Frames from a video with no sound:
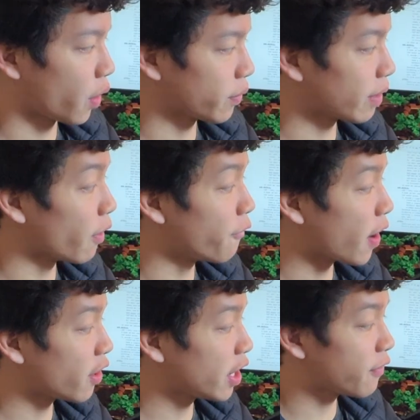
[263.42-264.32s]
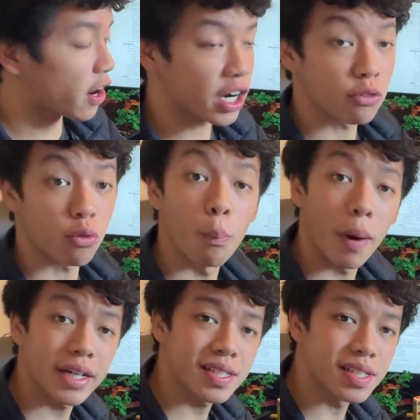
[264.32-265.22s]
We have a very, very
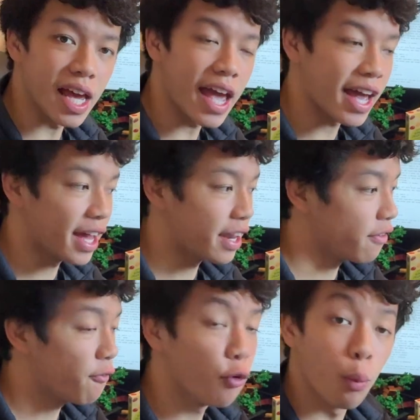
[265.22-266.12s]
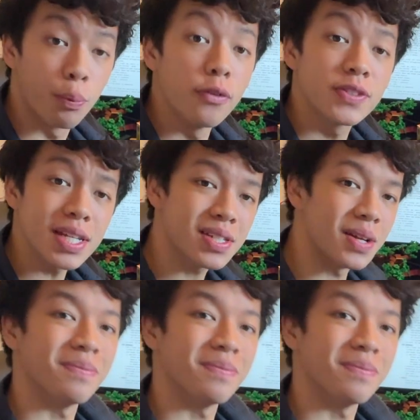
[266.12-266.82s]
robust and foolproof system.